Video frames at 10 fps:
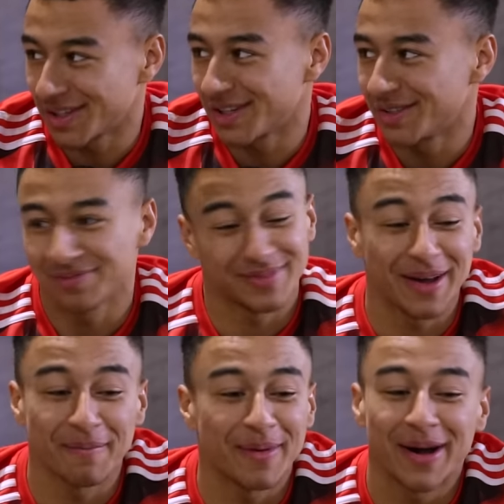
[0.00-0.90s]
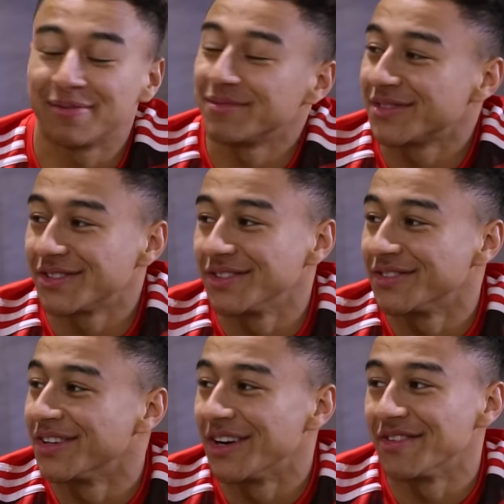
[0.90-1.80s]
when they come, like, bam, nah, two
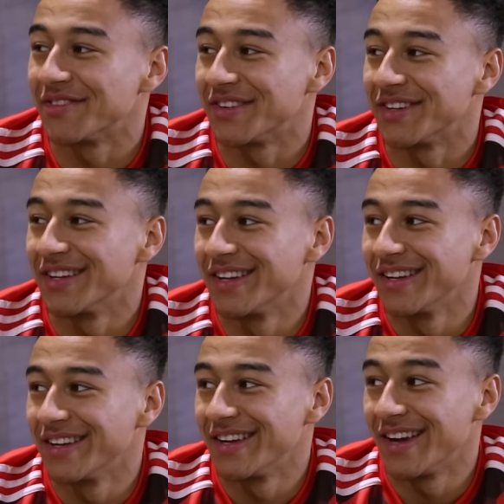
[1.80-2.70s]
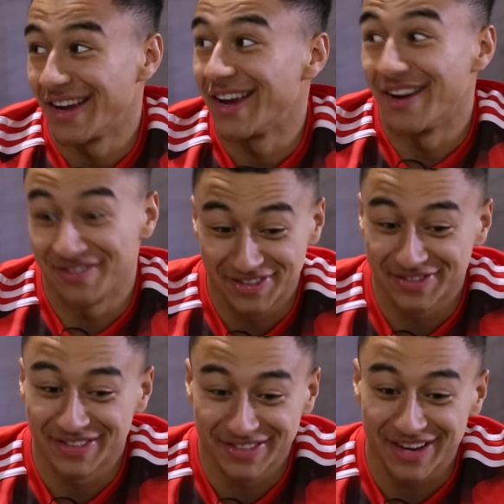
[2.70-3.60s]
foot, everything. I, I'm not having that. He looks
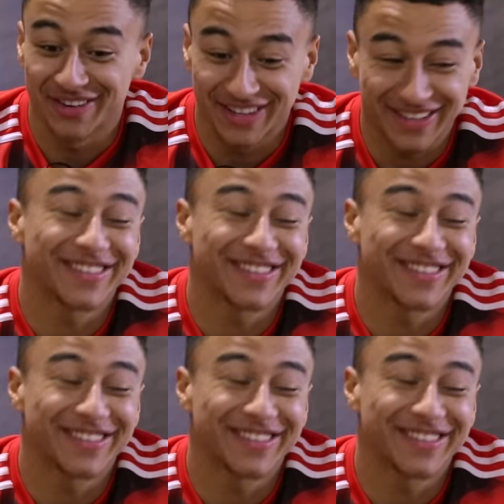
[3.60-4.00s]
everything. Calm. Eric,